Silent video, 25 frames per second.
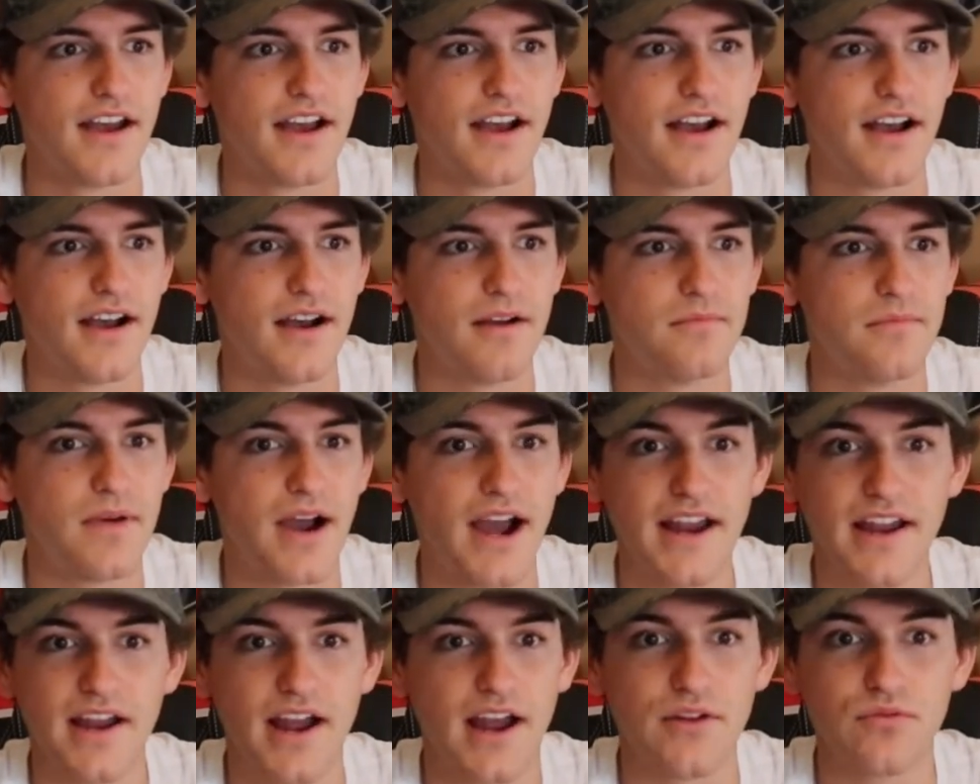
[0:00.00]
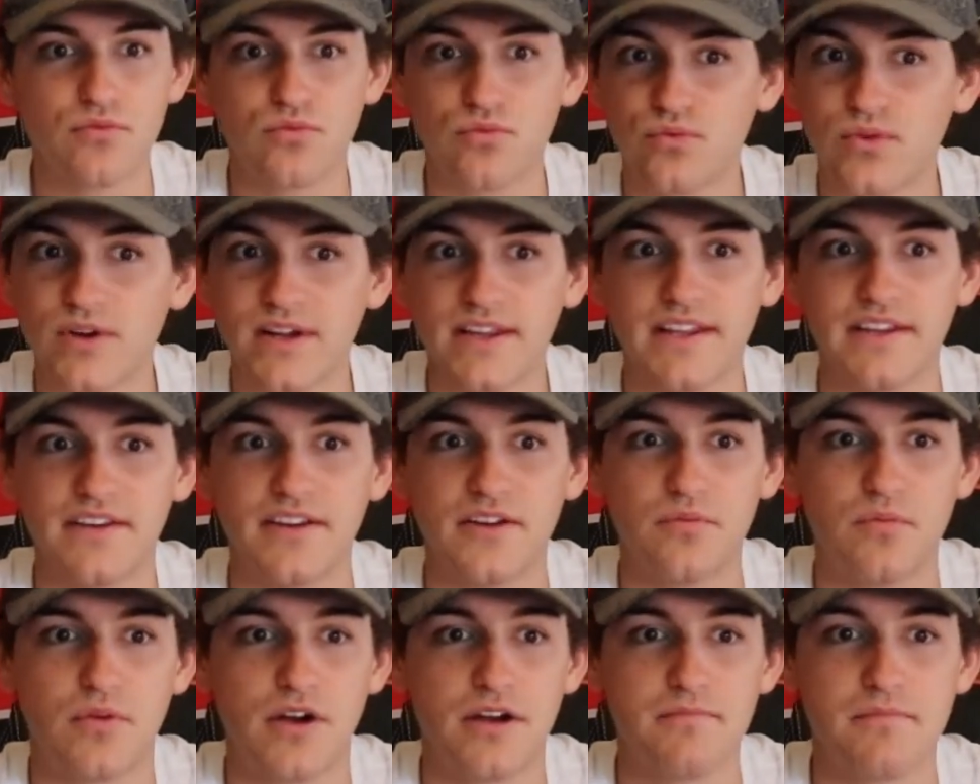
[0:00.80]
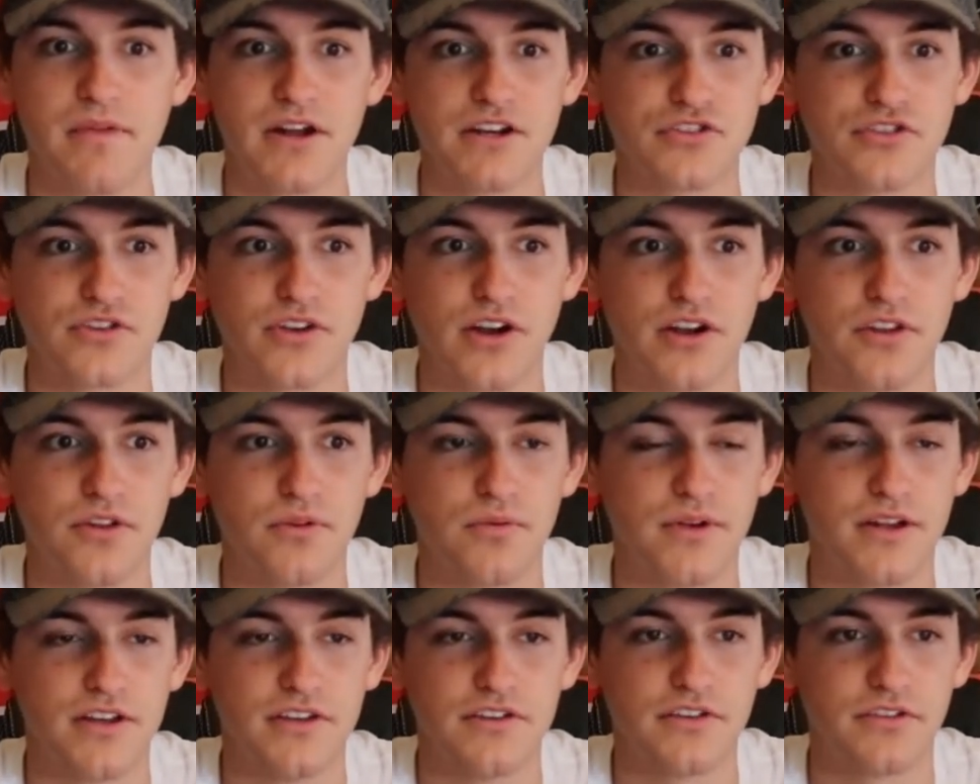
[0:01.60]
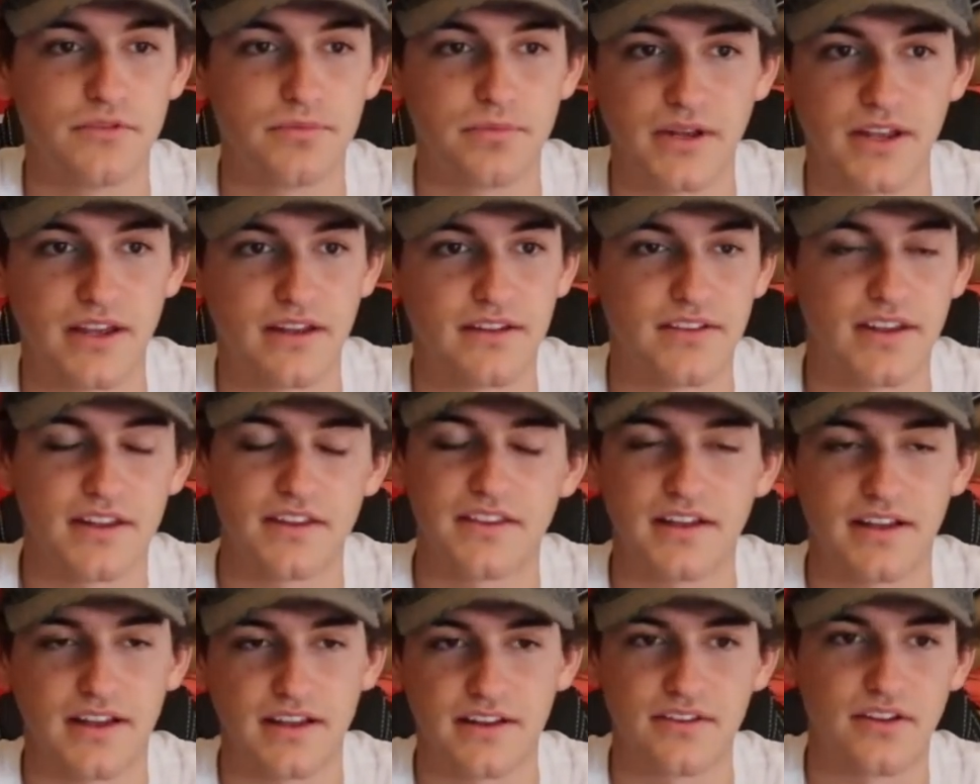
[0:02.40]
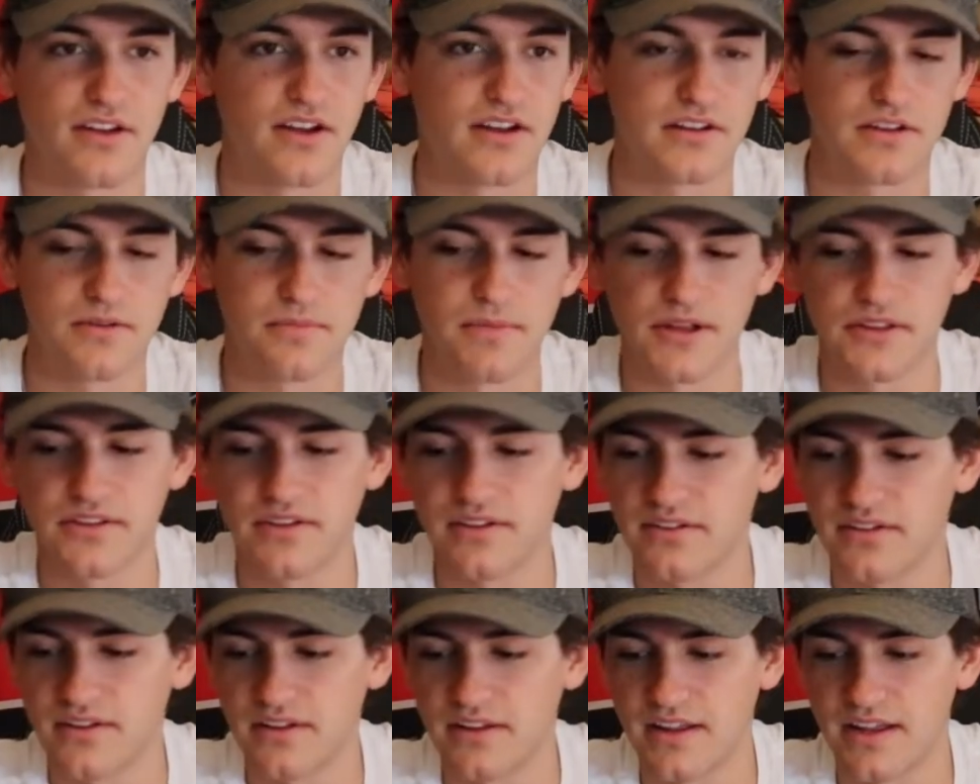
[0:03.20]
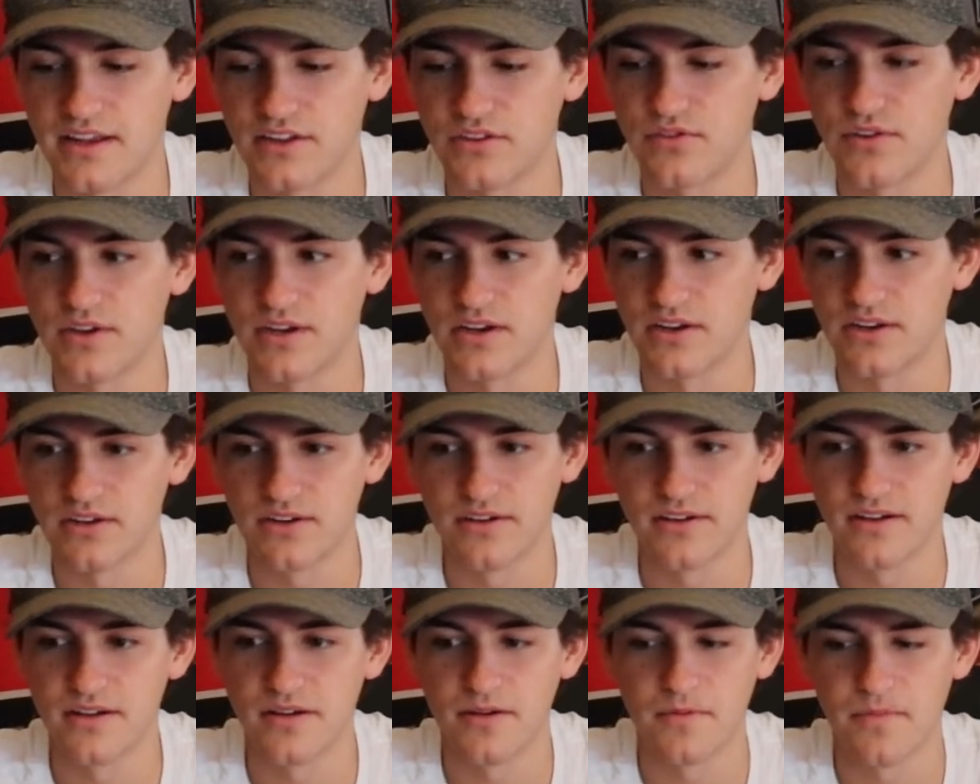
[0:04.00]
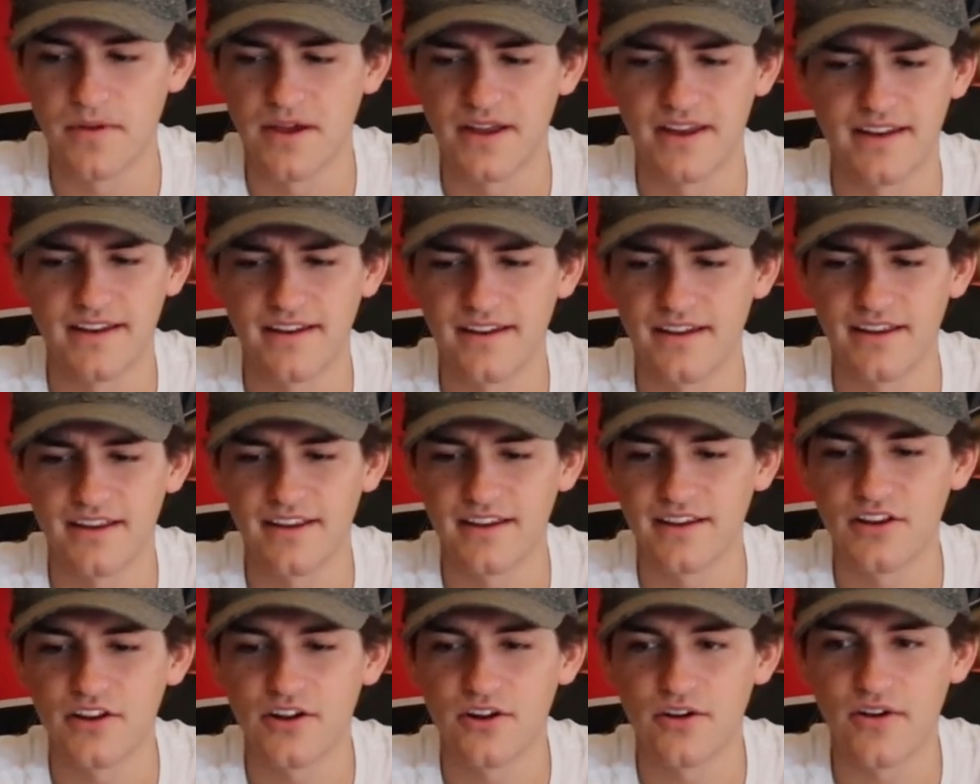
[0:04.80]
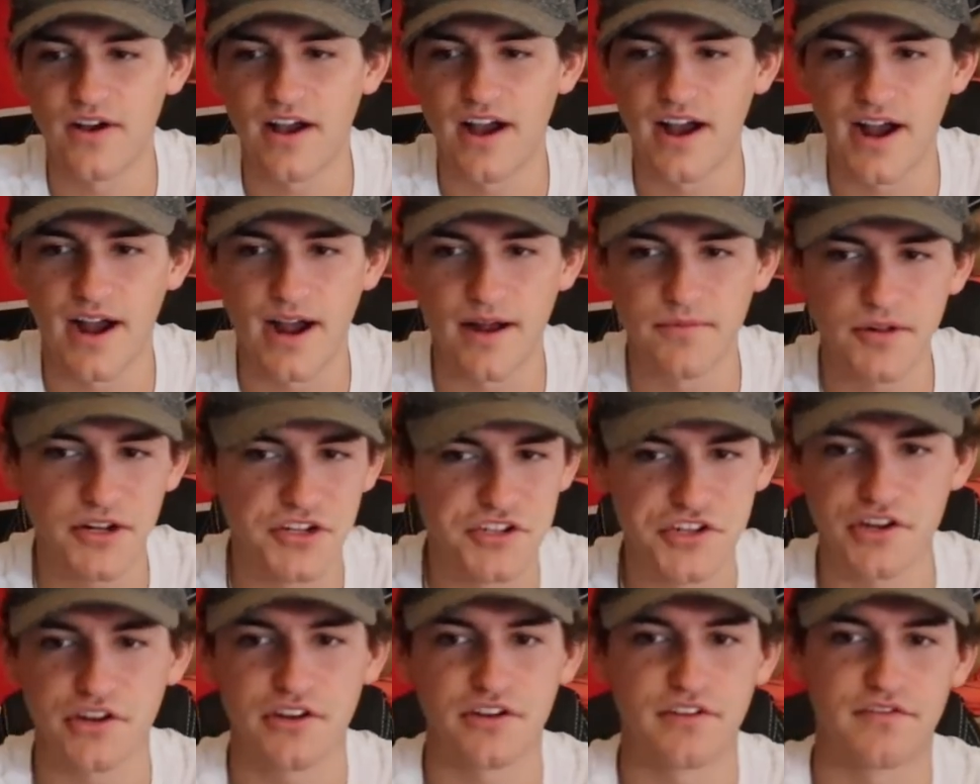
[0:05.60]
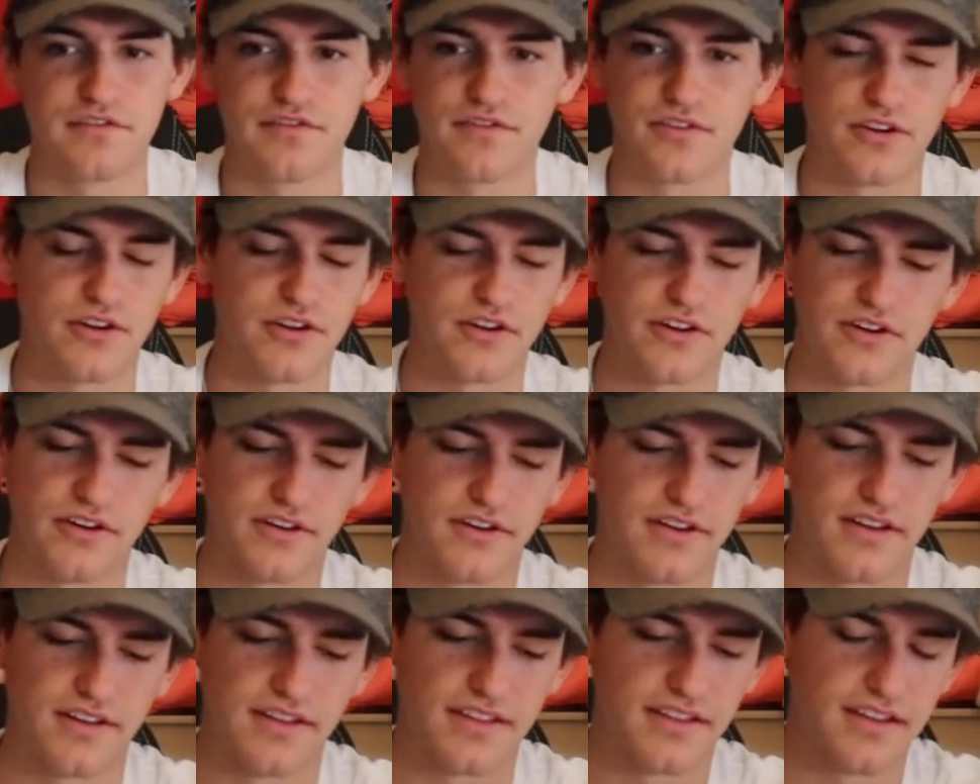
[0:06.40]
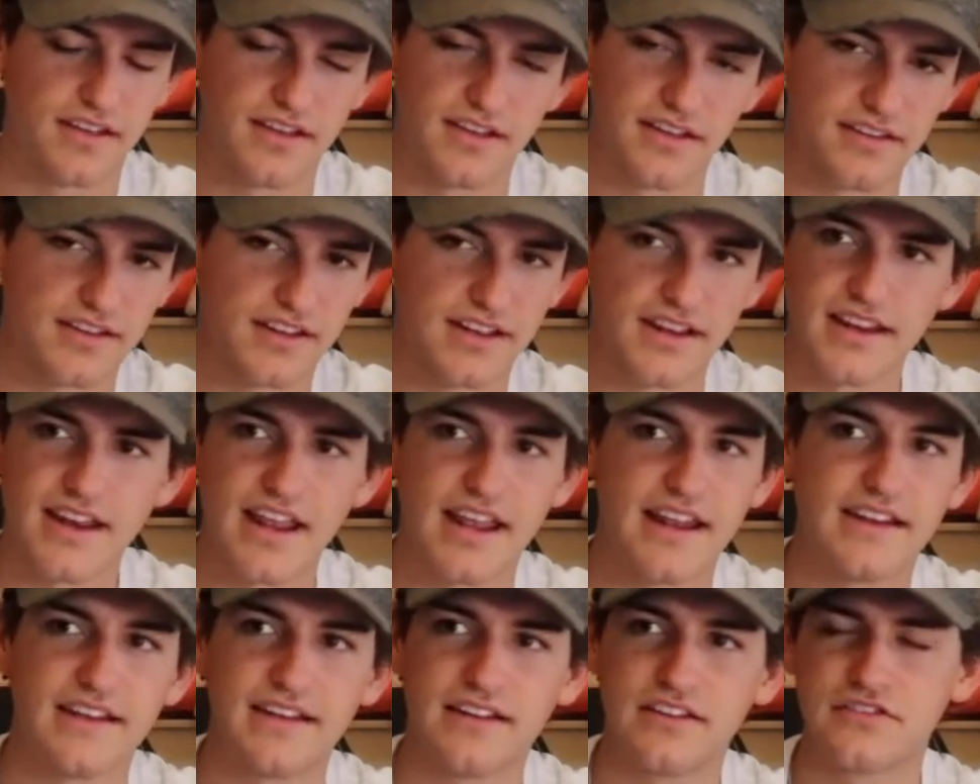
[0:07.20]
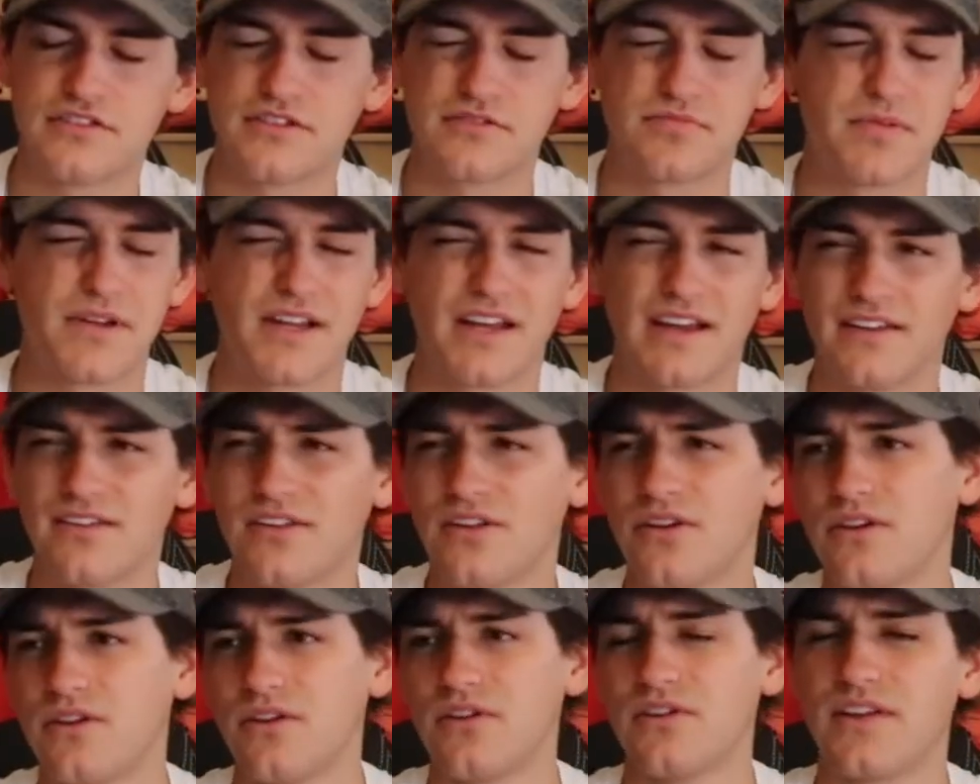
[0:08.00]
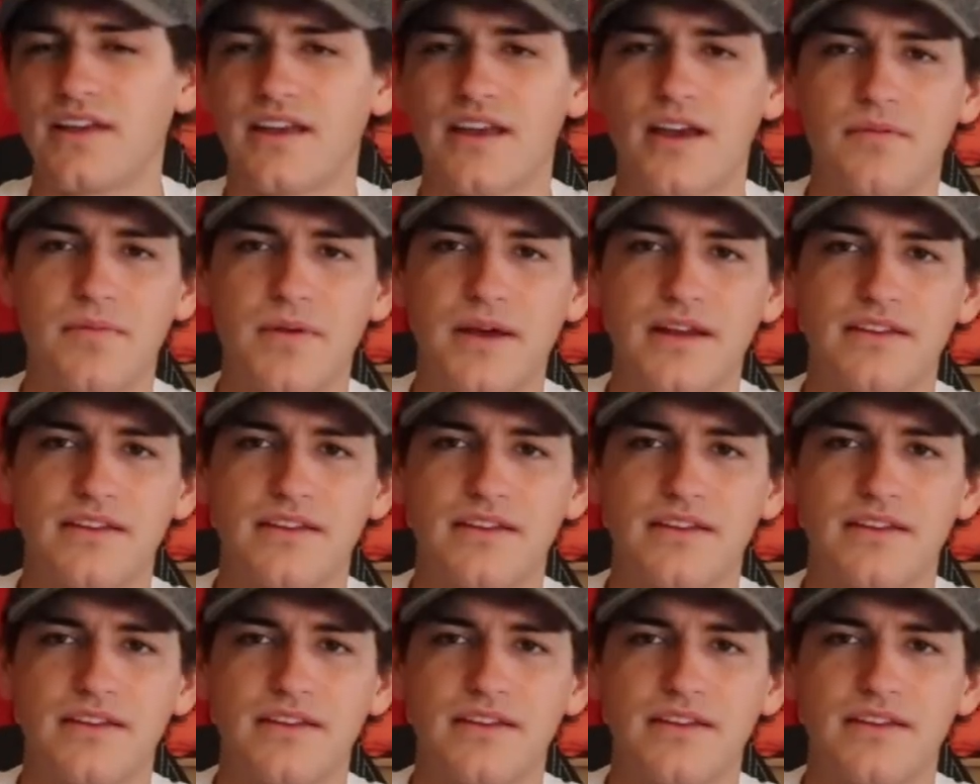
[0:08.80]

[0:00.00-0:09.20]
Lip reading: I really didn't want Montreal to win, just because I think I talked about this in the last video, but I'm not cheering for the Canadiens just because, the cup